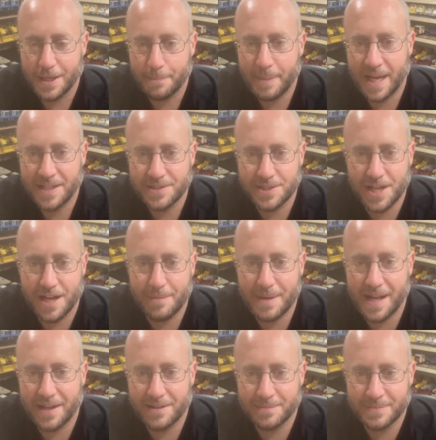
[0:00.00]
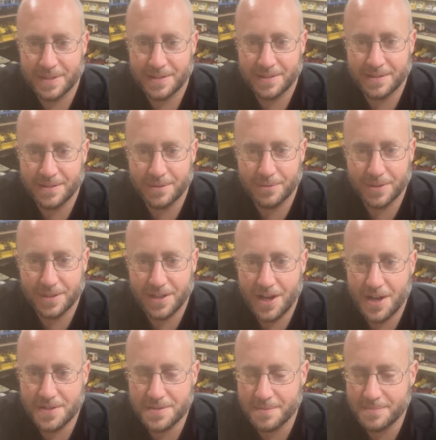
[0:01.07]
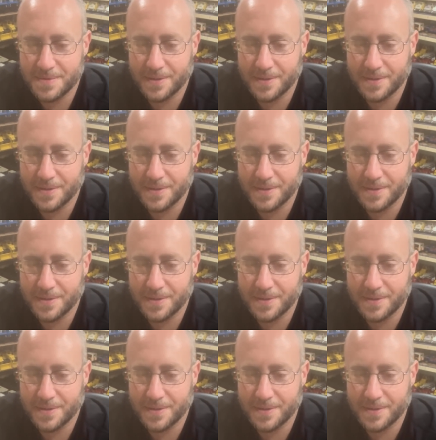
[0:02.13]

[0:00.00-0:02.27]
paint job on them, and they're really awesome.